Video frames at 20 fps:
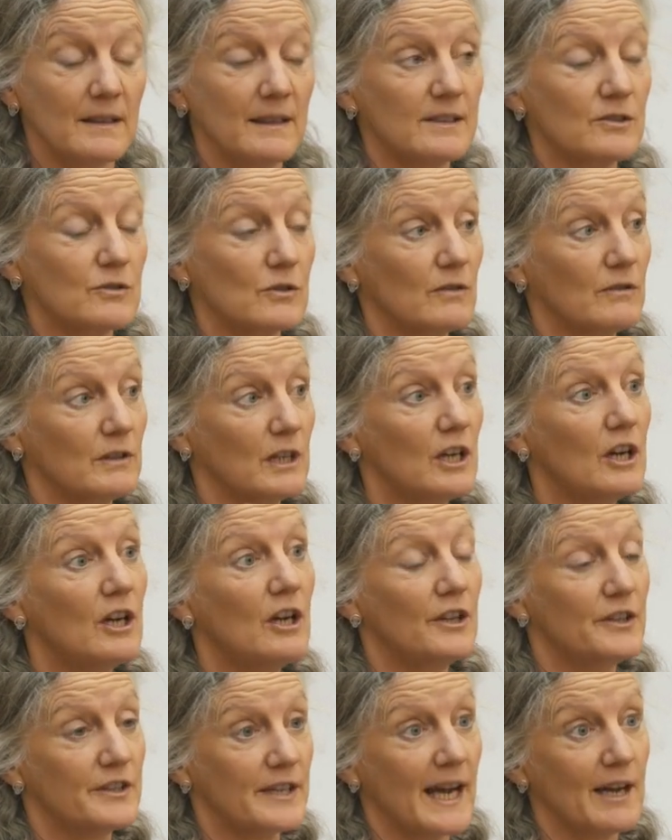I sort of
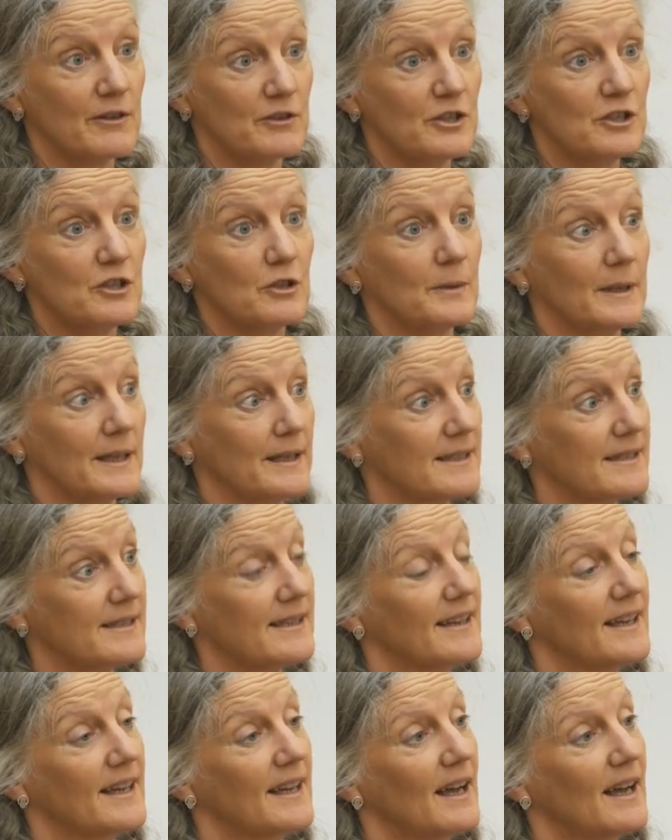learned how to do it.